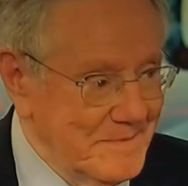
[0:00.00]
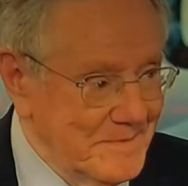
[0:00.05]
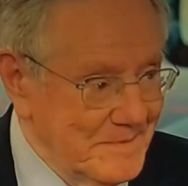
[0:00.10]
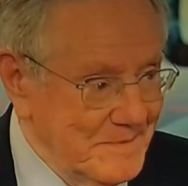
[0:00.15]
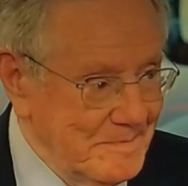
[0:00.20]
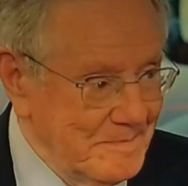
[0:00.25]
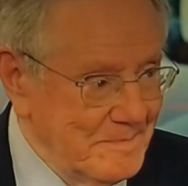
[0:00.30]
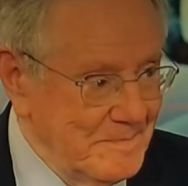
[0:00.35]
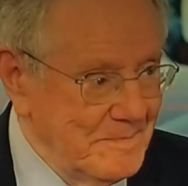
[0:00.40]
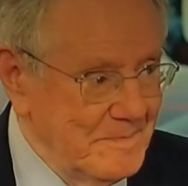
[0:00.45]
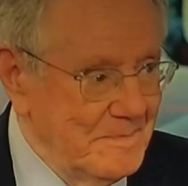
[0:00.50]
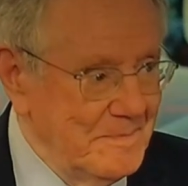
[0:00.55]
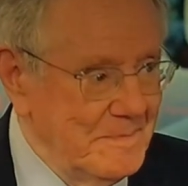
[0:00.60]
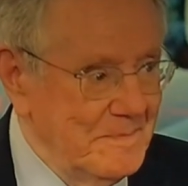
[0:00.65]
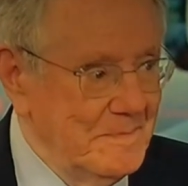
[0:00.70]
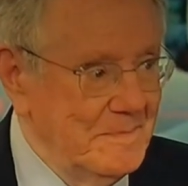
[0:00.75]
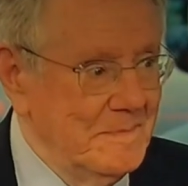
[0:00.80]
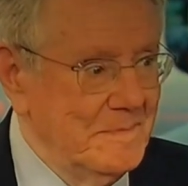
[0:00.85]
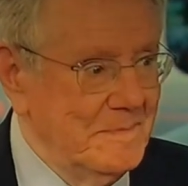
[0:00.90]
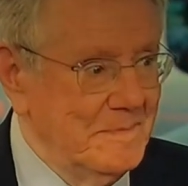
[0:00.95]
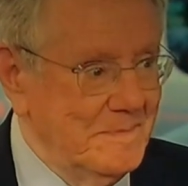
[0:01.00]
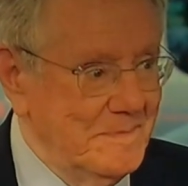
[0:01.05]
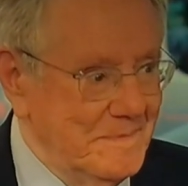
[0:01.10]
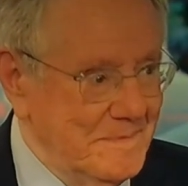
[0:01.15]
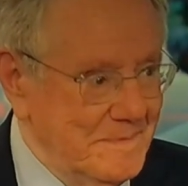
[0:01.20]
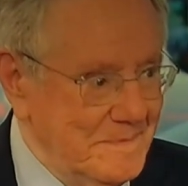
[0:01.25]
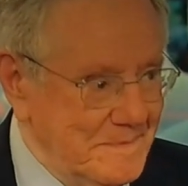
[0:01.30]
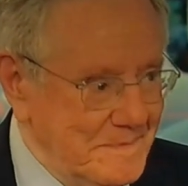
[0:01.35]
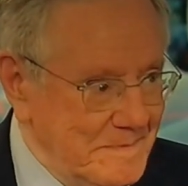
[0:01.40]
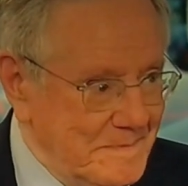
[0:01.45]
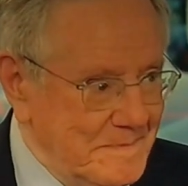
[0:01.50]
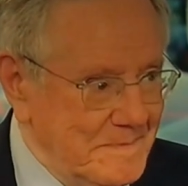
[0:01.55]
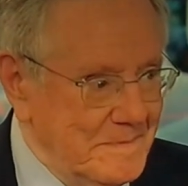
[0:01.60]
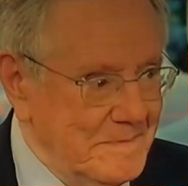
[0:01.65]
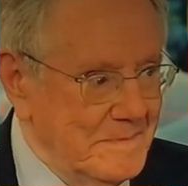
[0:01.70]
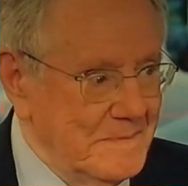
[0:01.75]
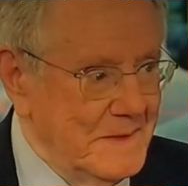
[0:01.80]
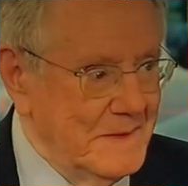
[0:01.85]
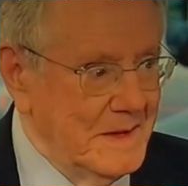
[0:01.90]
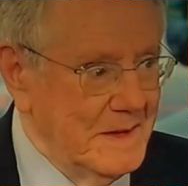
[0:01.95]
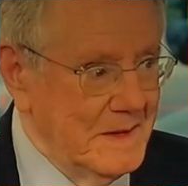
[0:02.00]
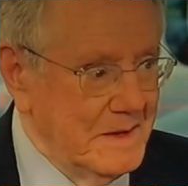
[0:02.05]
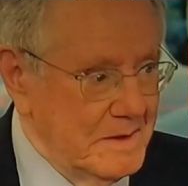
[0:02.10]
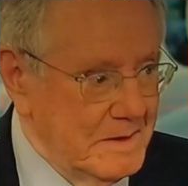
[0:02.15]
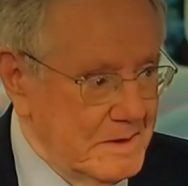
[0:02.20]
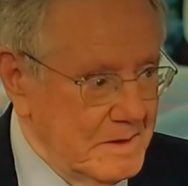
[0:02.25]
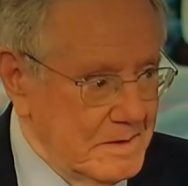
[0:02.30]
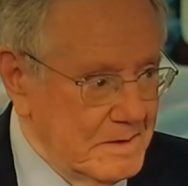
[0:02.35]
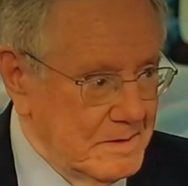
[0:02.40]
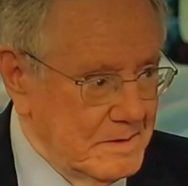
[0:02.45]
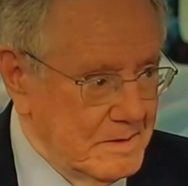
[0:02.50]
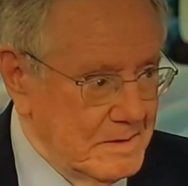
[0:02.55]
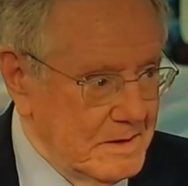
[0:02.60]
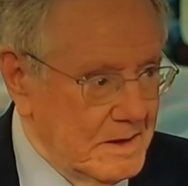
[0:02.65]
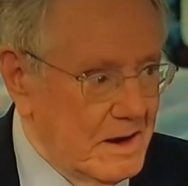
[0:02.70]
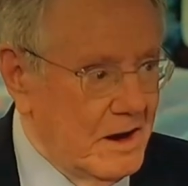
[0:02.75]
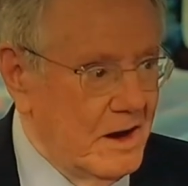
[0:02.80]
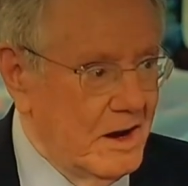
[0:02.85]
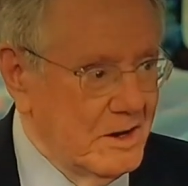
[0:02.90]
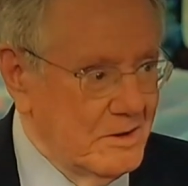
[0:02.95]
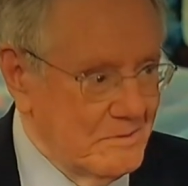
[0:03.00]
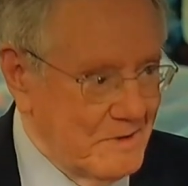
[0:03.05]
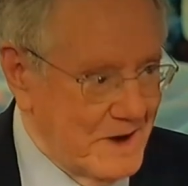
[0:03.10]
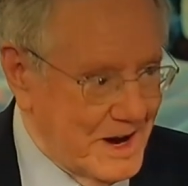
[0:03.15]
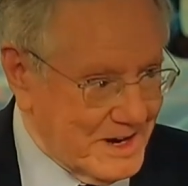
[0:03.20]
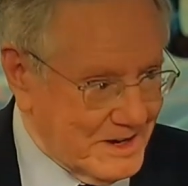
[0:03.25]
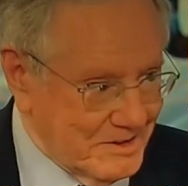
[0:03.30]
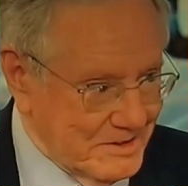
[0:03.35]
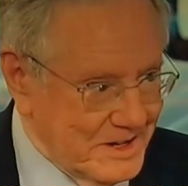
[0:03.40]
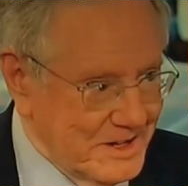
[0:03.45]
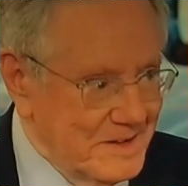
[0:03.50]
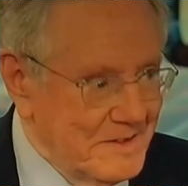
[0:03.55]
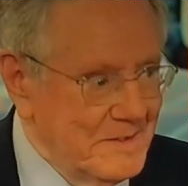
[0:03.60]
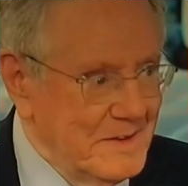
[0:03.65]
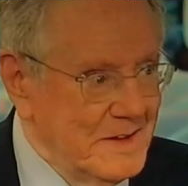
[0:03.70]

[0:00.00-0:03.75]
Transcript: Whoa. You're on record. On record.